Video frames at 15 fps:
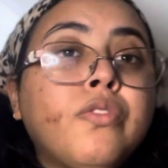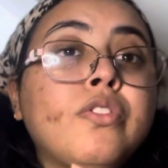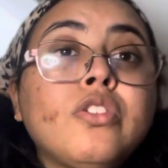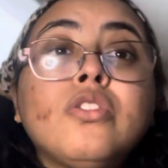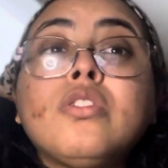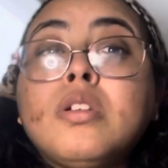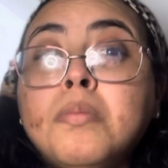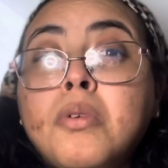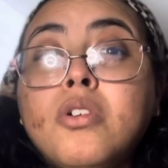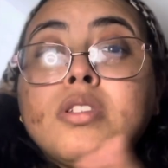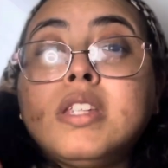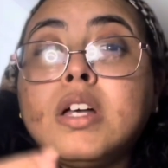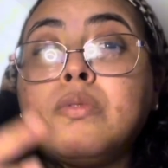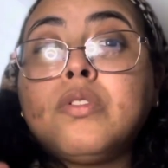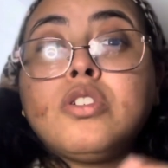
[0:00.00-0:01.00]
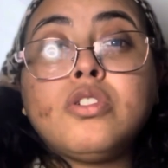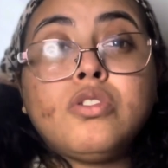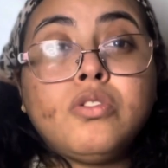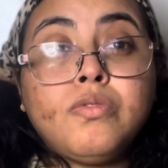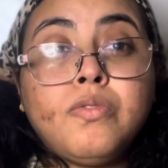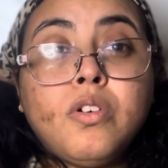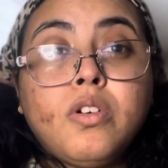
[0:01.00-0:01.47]
for you the most, that's what you
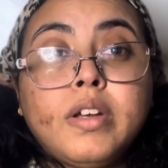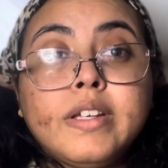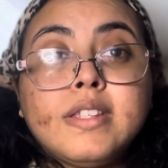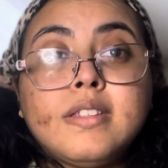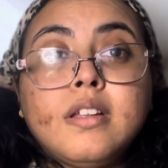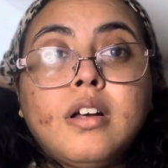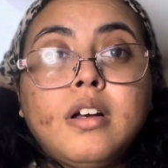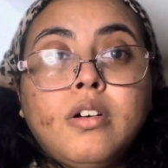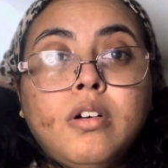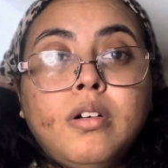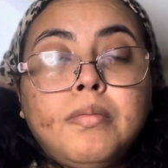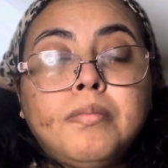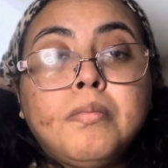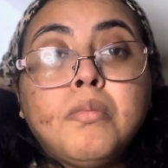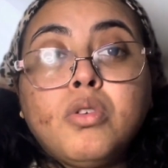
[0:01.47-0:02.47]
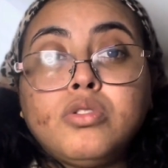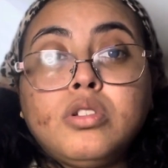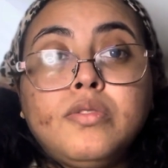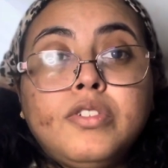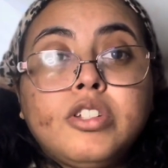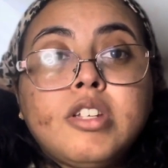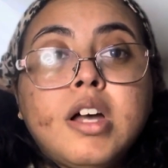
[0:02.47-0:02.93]
should focus on um, most
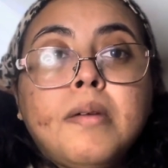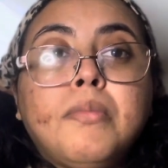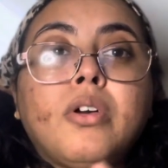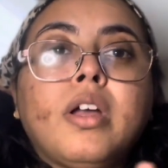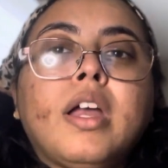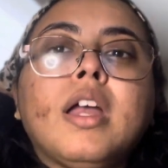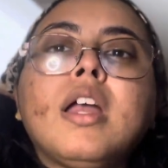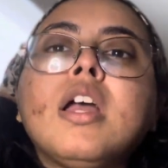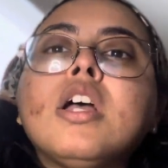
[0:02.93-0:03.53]
of your time. Okay.